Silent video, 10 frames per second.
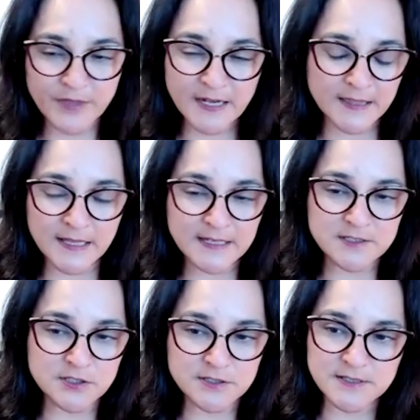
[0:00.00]
And I think it's
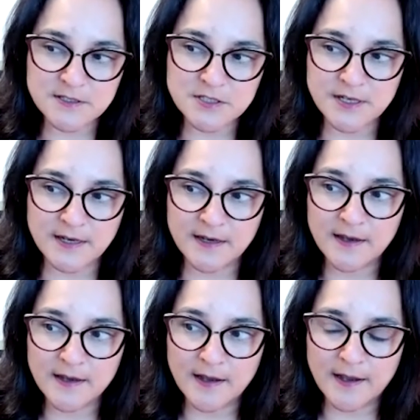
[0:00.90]
just such a,
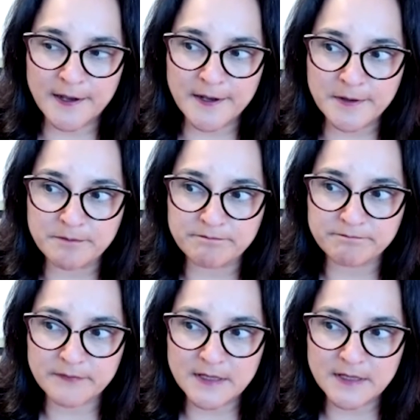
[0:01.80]
um,